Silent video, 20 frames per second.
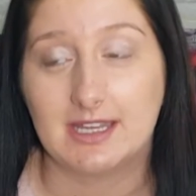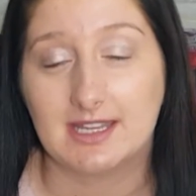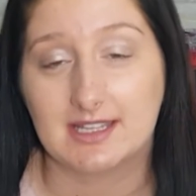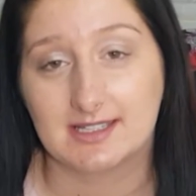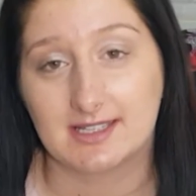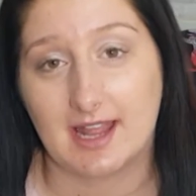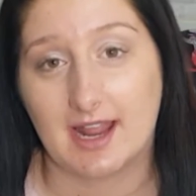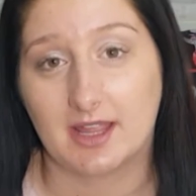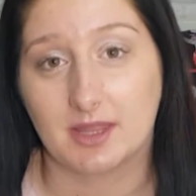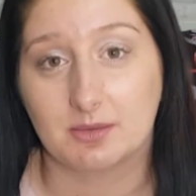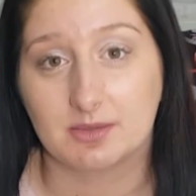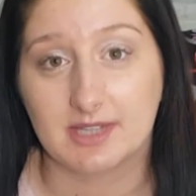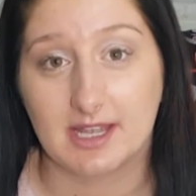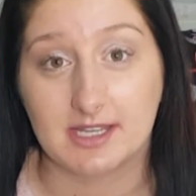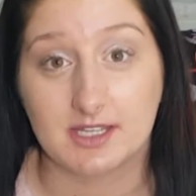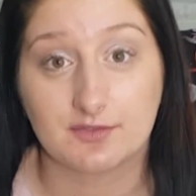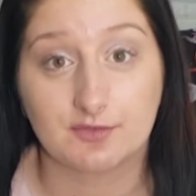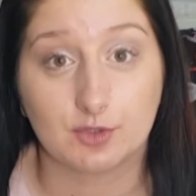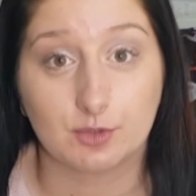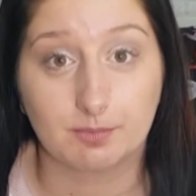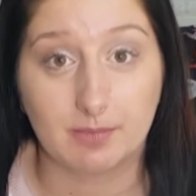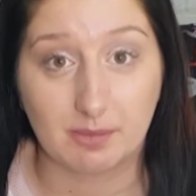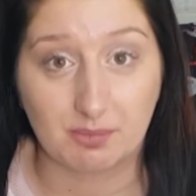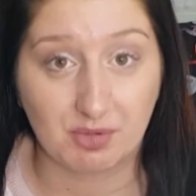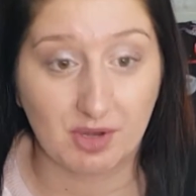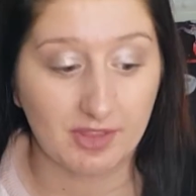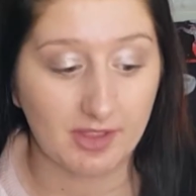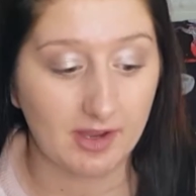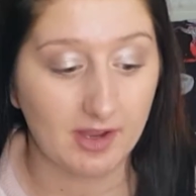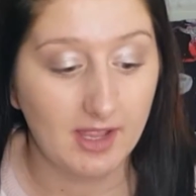is now the presenter for Big
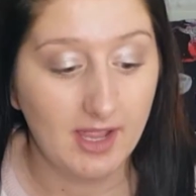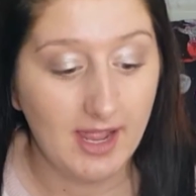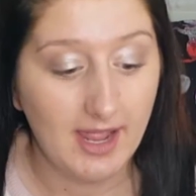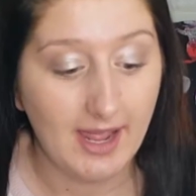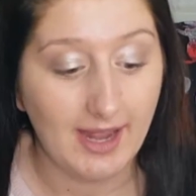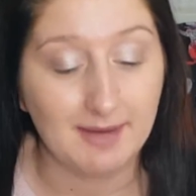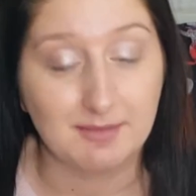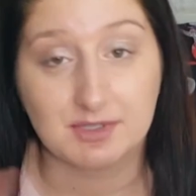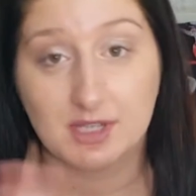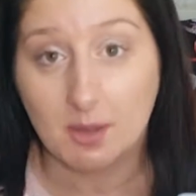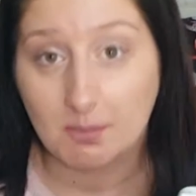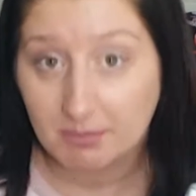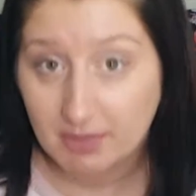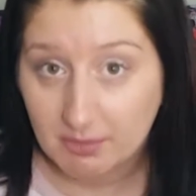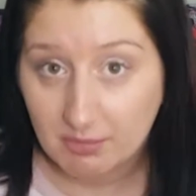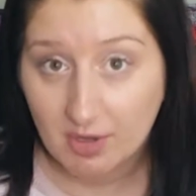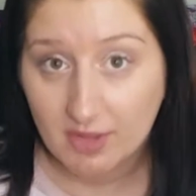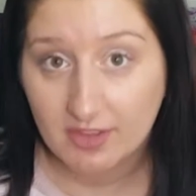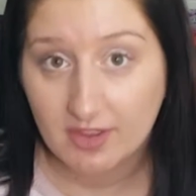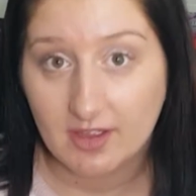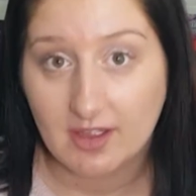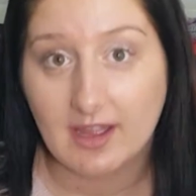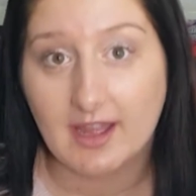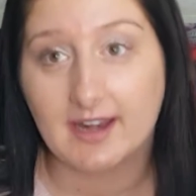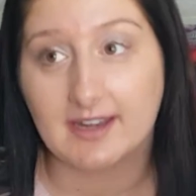Brother, and he was on Big Brother,